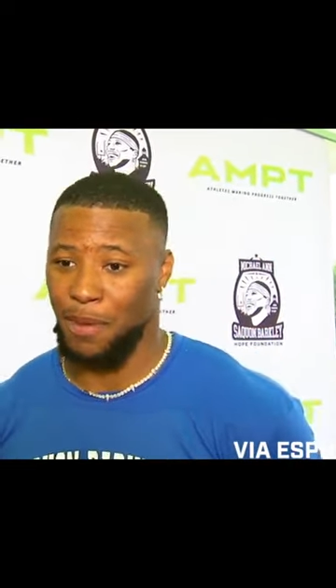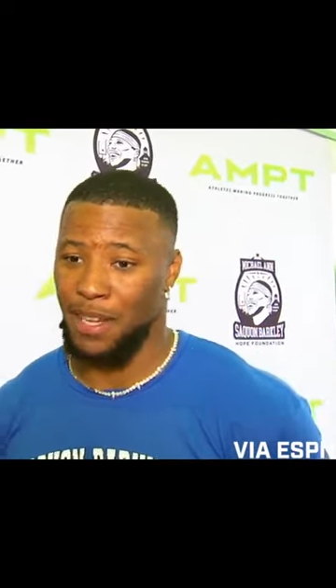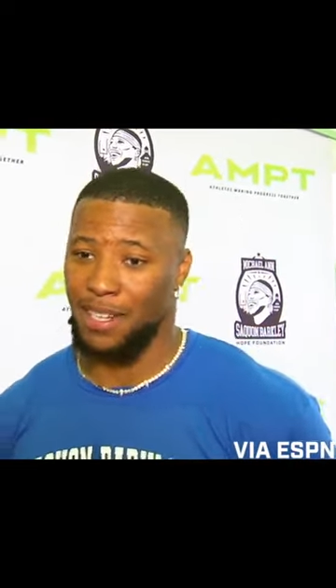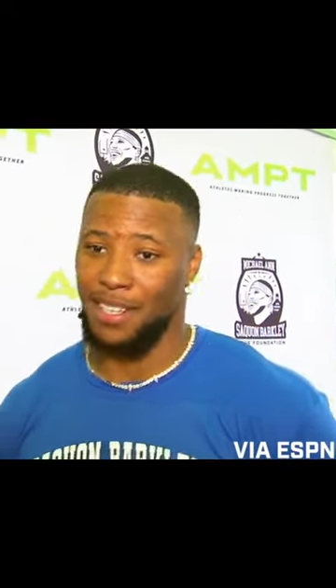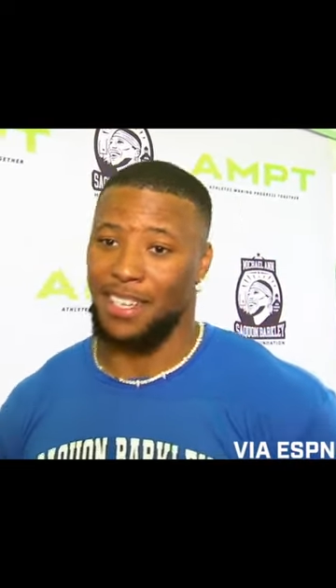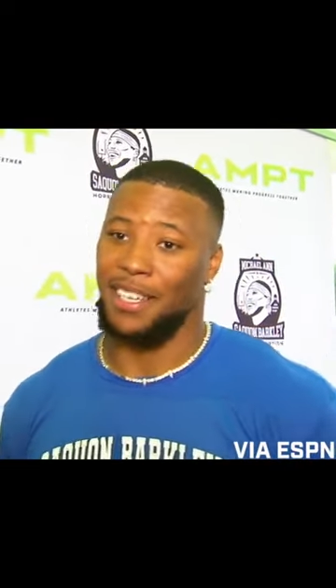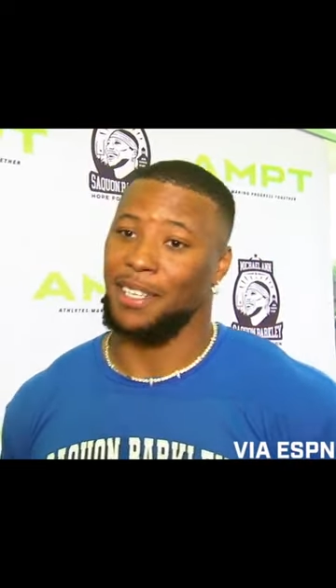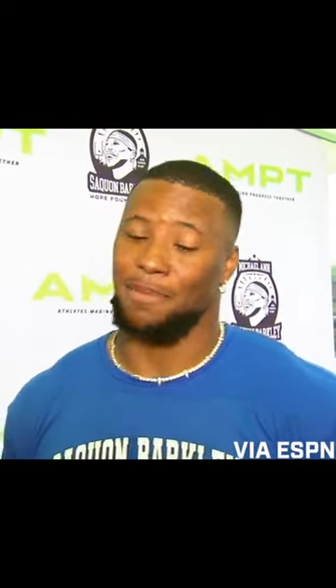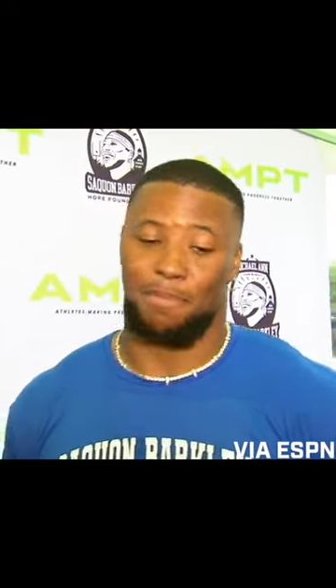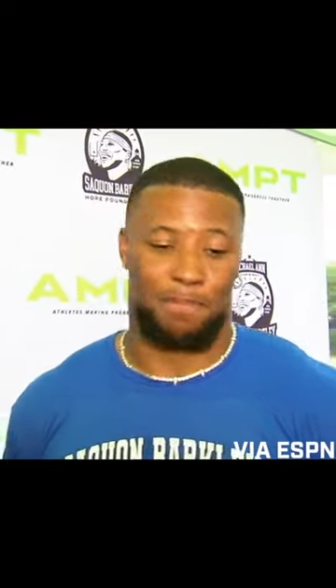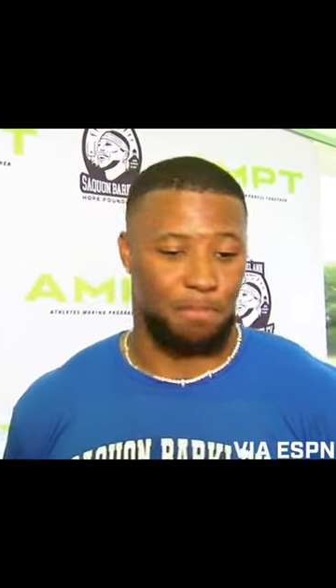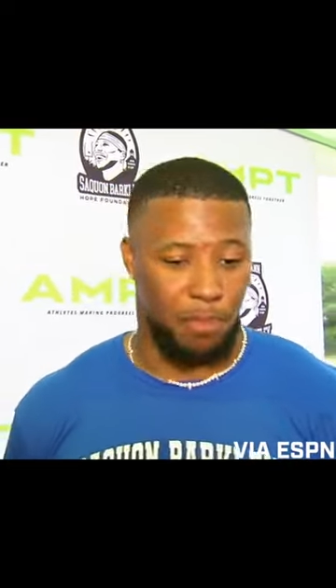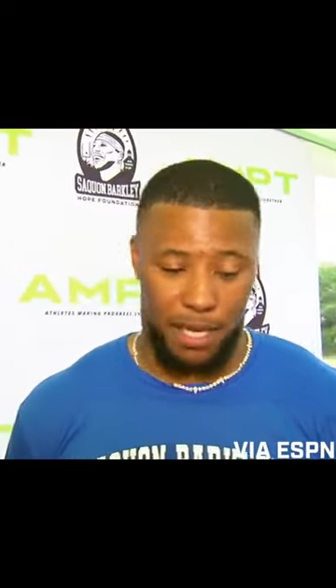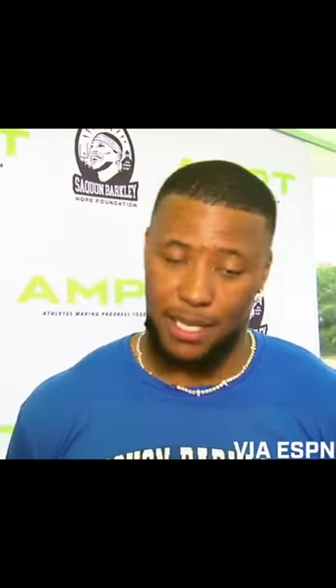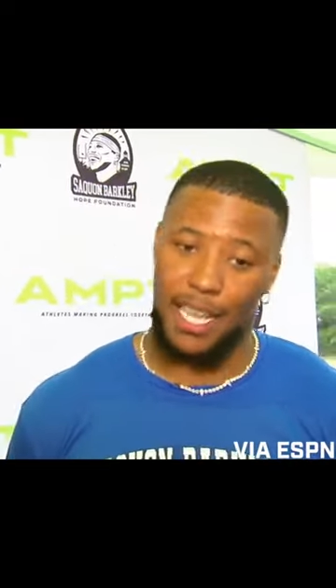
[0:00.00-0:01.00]
in,
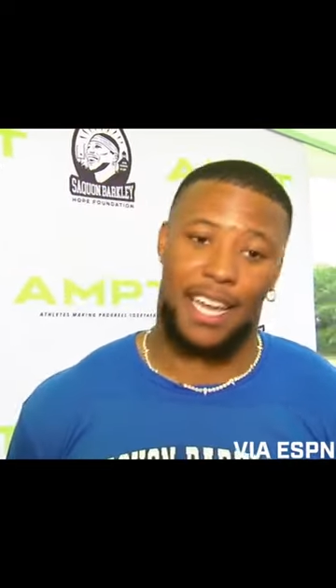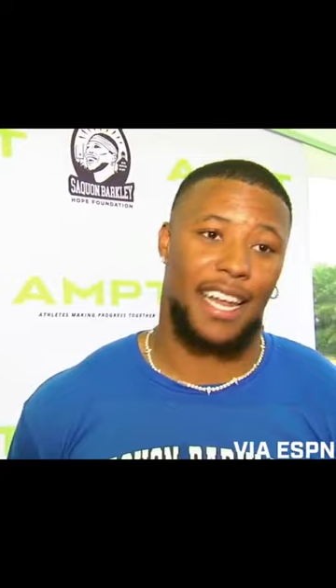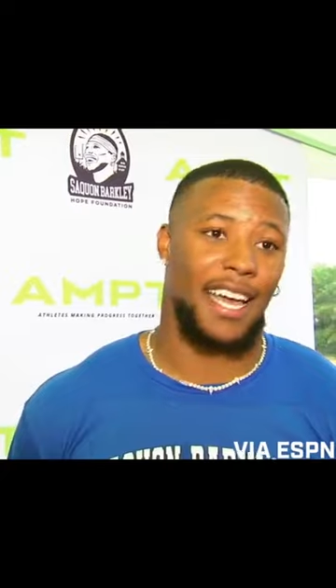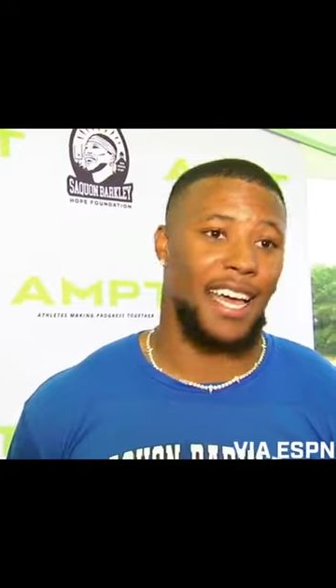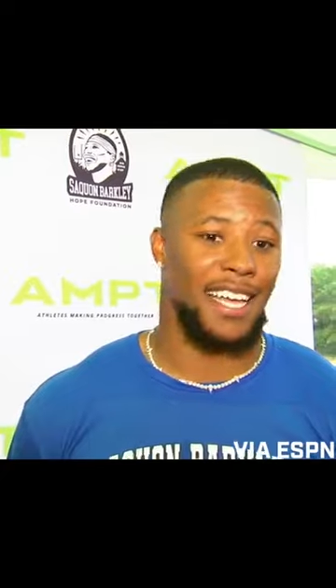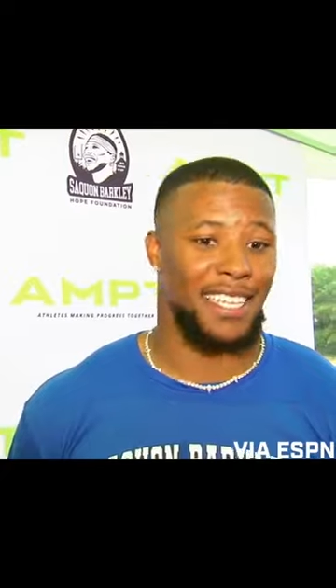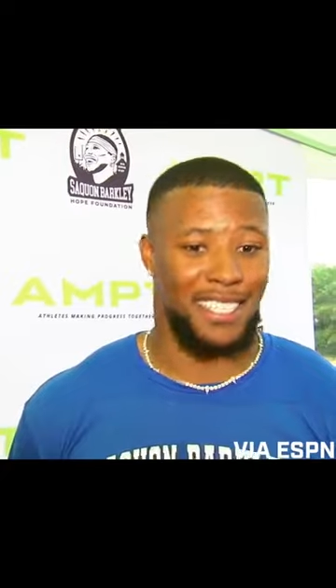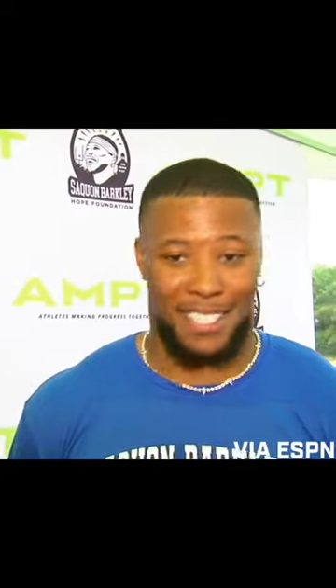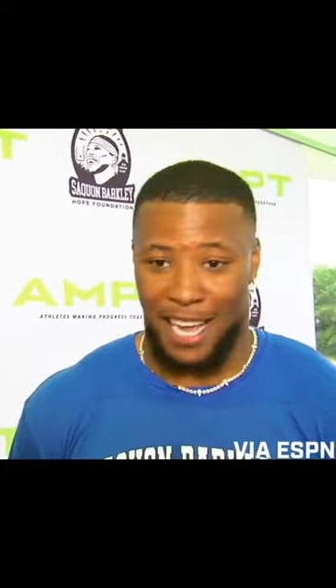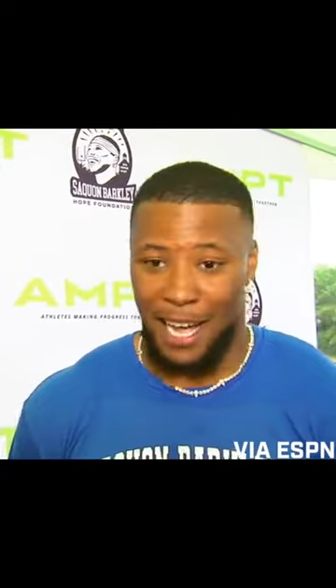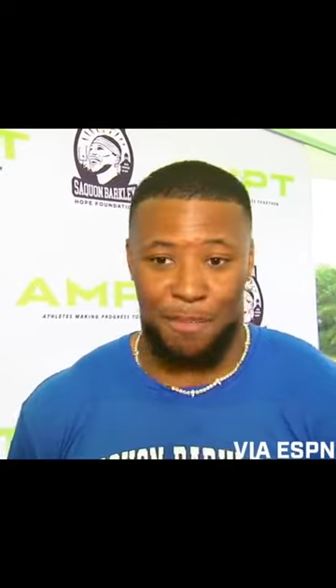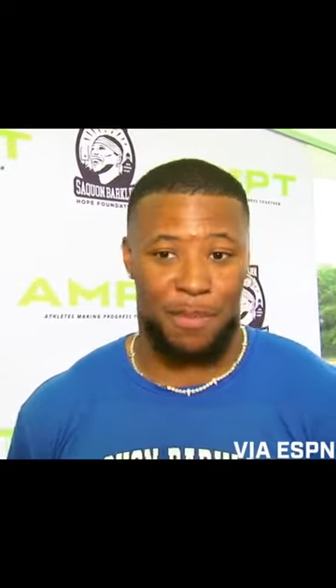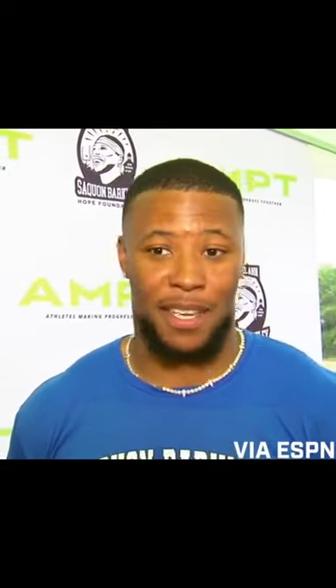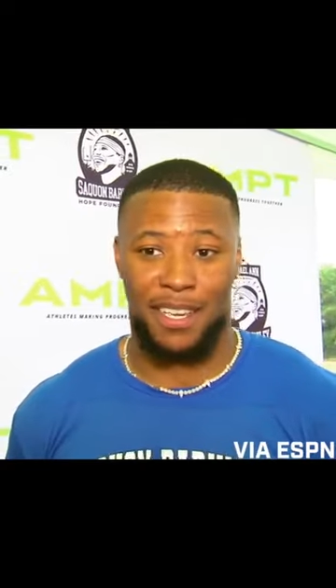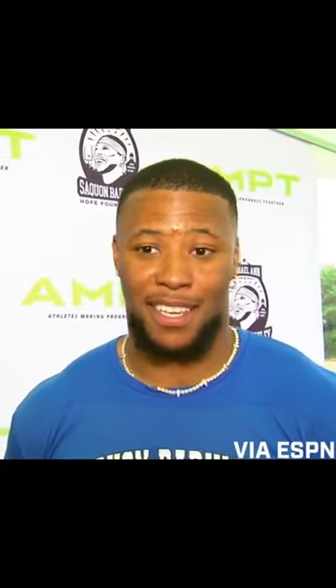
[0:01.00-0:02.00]
bust that ass, stop
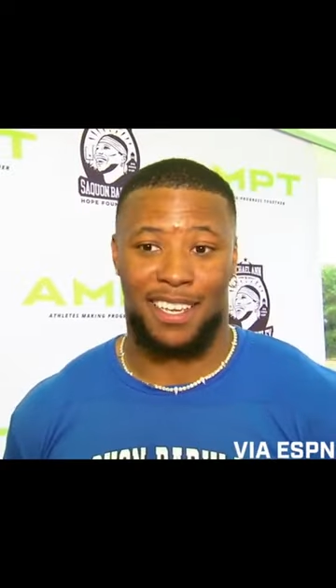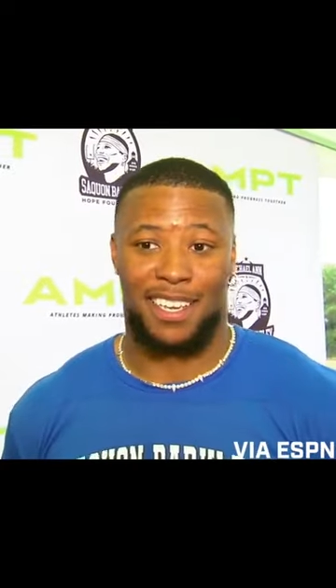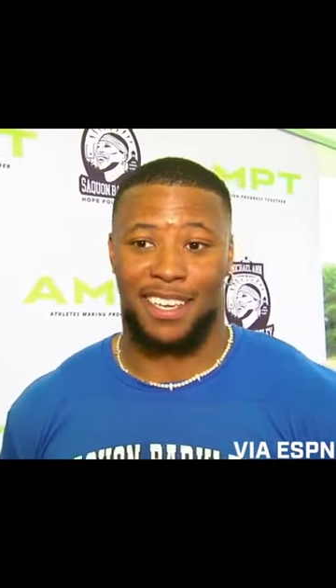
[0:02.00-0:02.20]
me.